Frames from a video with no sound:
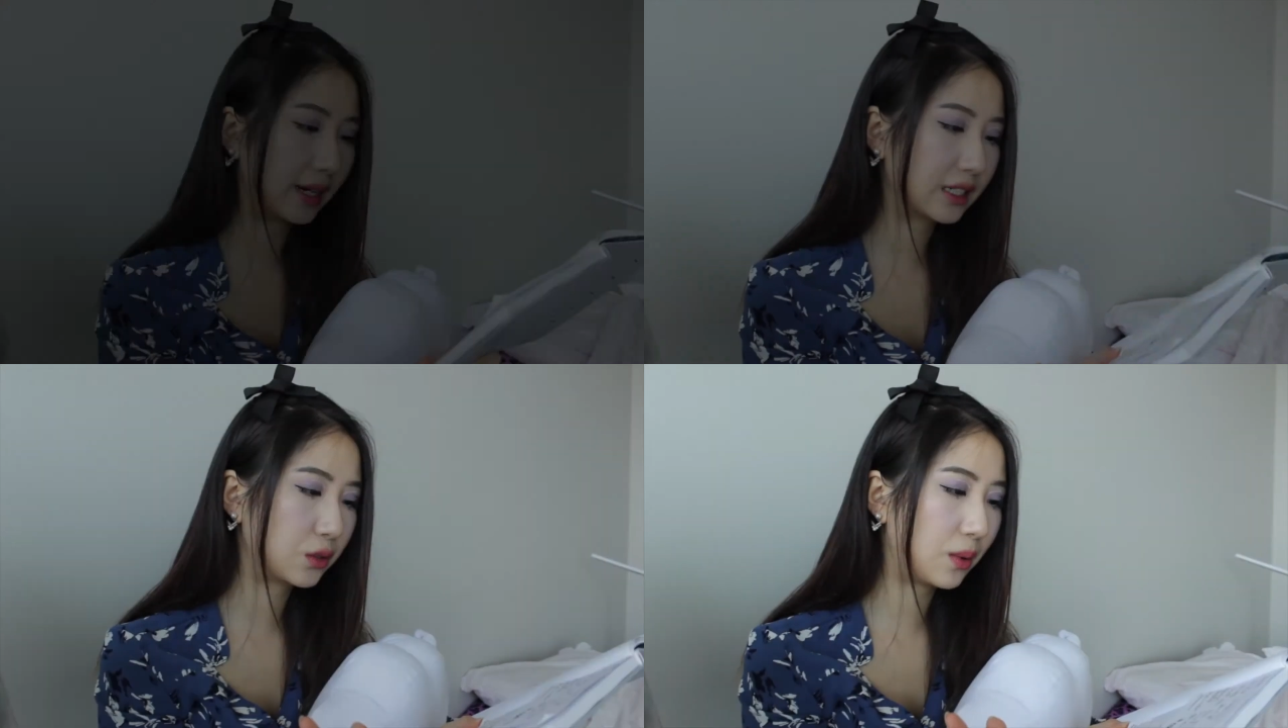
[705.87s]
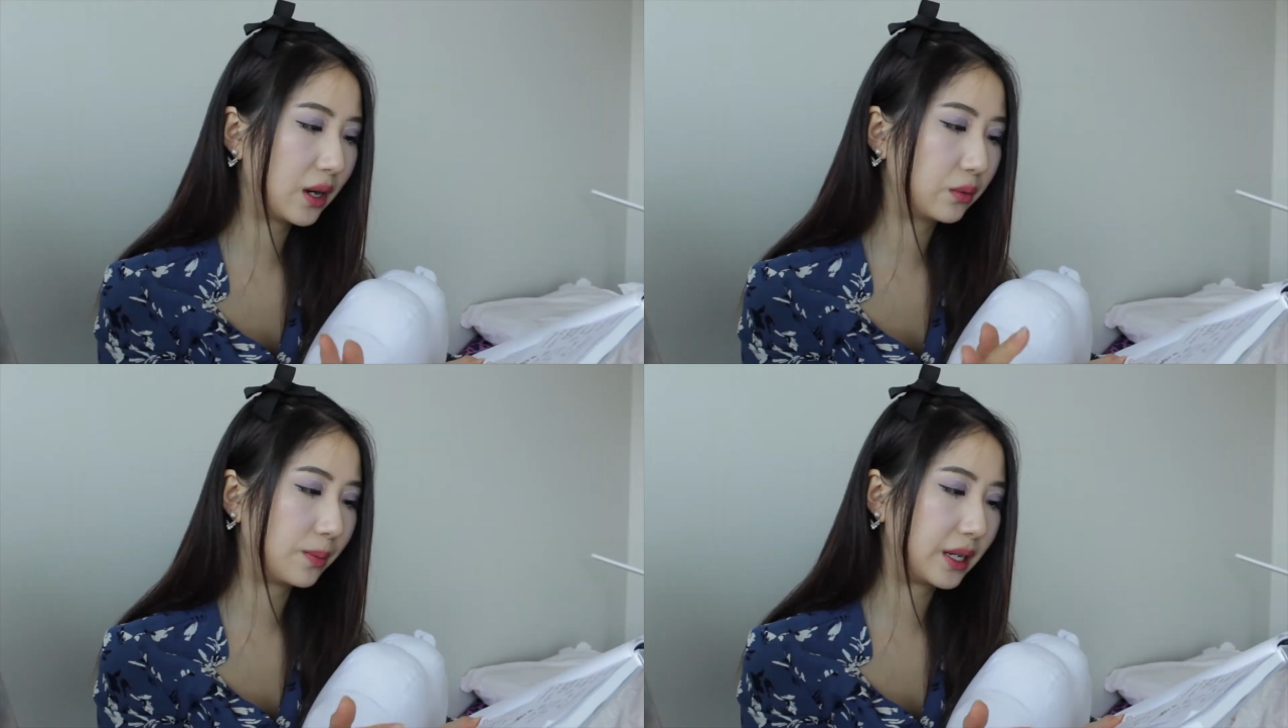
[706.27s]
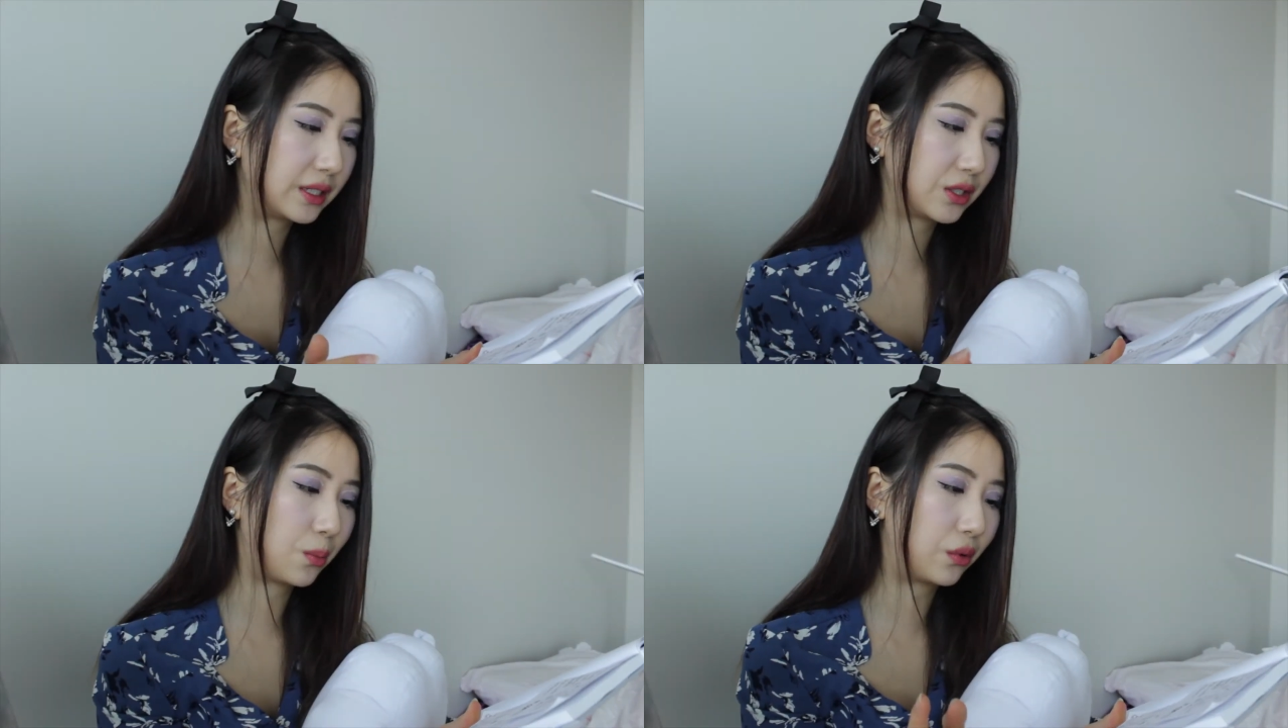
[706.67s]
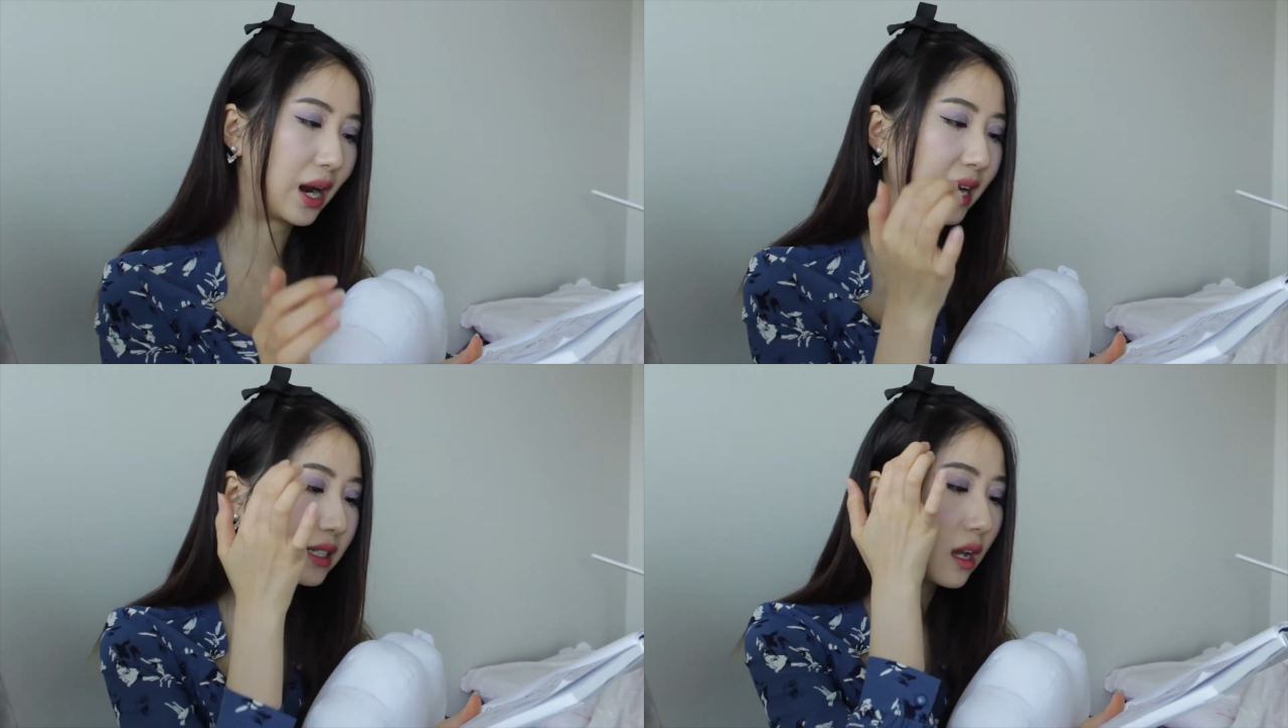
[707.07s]
Next one would be
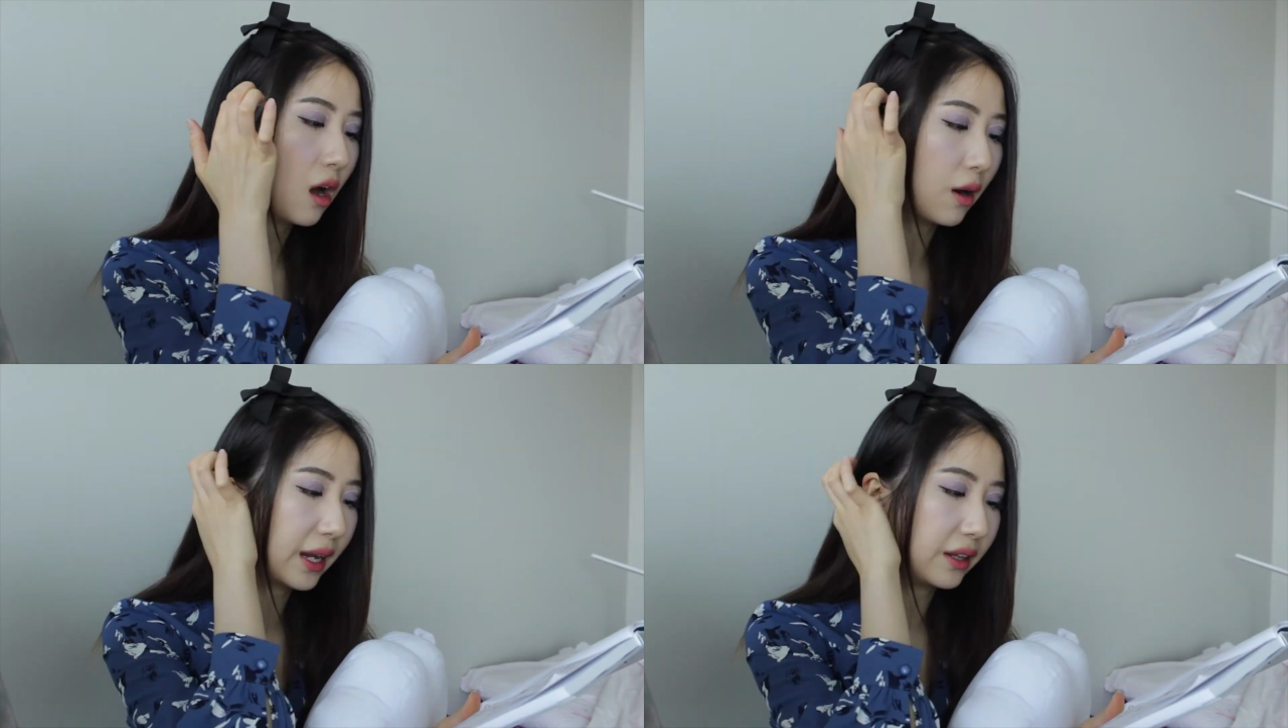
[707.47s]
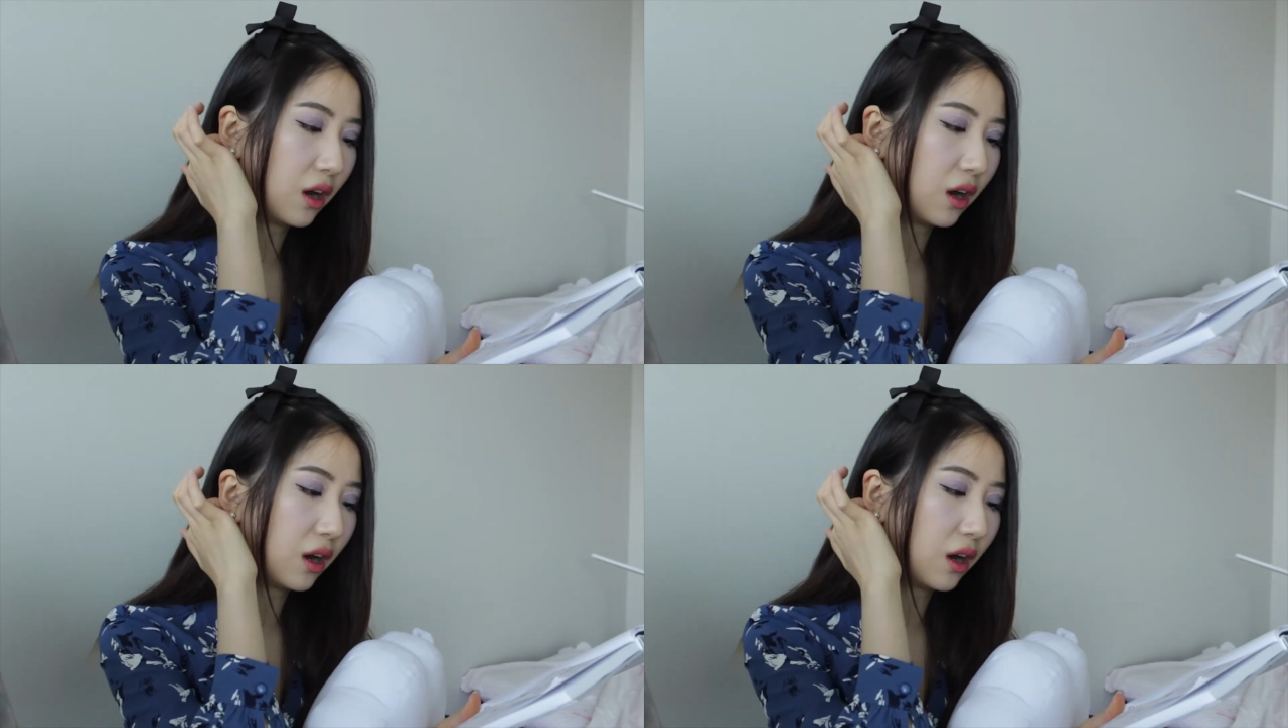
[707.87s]
Surprise. Okay,